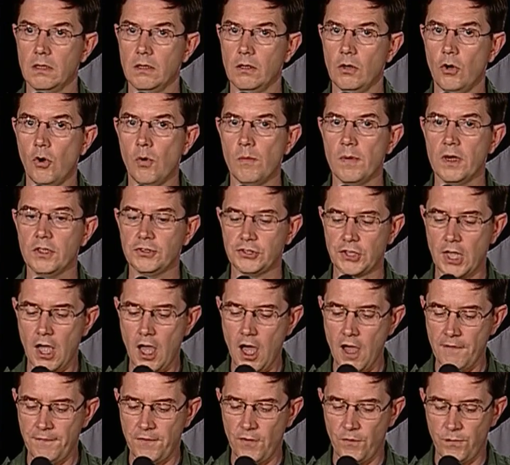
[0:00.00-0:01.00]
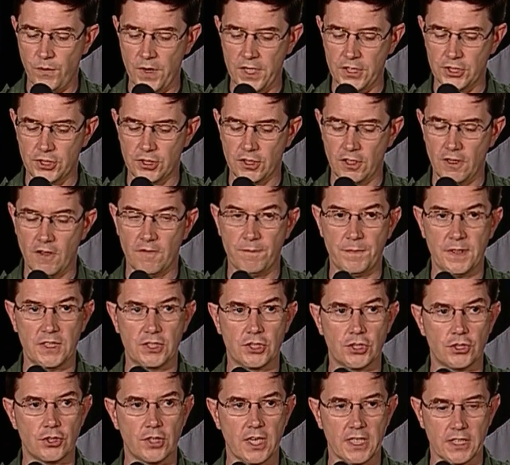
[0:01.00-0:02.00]
almost half of which have been
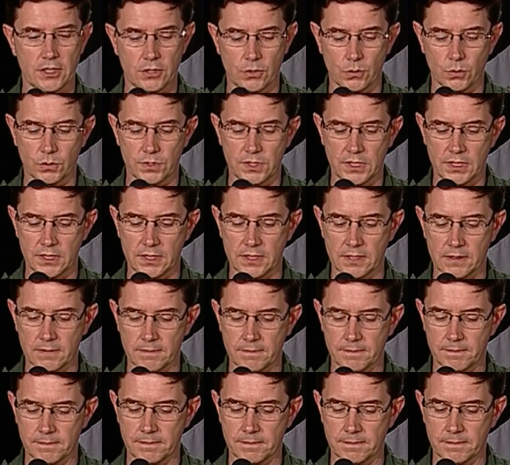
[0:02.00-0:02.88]
strike sorties.